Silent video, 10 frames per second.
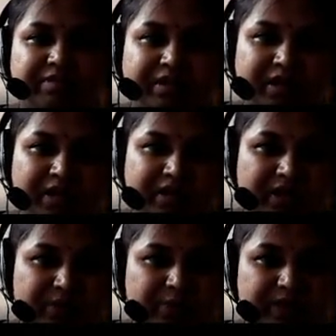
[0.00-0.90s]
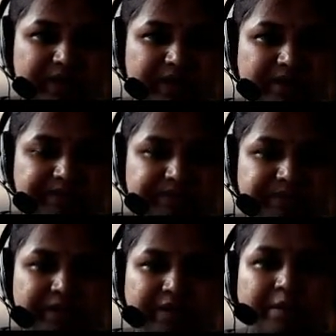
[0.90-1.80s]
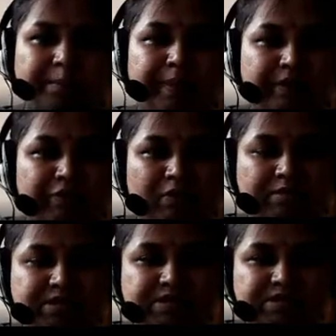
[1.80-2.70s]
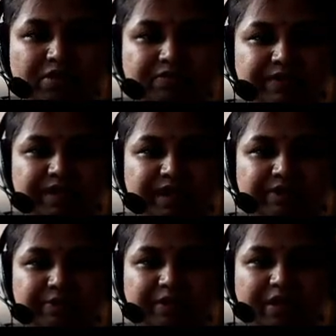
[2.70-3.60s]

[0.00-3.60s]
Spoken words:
an inquiry. Performance of a network,